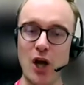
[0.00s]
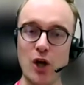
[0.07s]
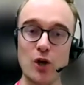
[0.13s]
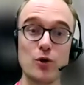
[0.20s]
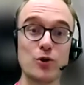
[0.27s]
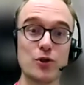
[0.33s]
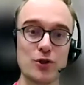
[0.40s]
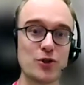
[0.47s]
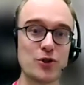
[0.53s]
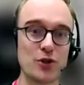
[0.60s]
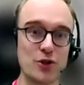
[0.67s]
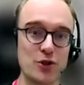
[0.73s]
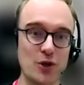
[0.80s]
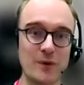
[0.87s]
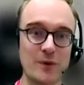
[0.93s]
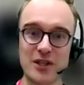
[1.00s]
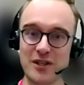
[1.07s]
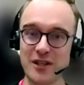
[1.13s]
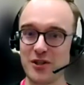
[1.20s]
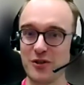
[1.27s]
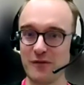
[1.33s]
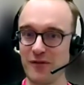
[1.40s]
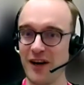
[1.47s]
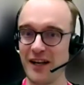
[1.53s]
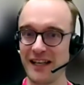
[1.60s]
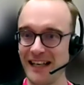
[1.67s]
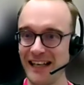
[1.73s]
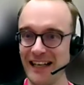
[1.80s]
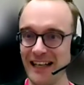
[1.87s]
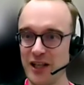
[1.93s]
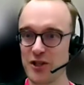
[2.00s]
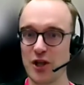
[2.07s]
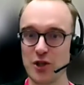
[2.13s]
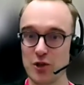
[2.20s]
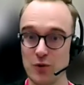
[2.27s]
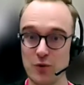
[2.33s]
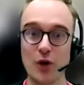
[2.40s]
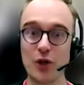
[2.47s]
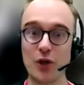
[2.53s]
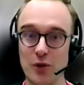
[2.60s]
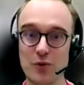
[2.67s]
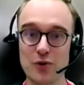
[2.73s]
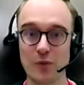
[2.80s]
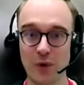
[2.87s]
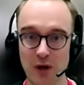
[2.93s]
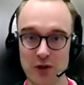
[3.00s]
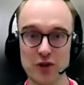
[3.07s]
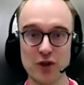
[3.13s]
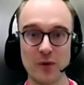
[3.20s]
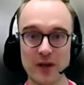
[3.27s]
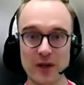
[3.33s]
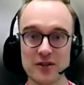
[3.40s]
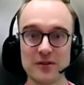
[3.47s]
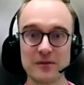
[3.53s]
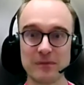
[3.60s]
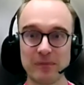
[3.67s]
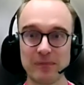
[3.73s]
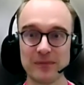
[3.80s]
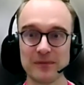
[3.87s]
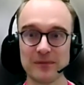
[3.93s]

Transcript: allusions to Jewishness you find in English that do not use the word Jewish,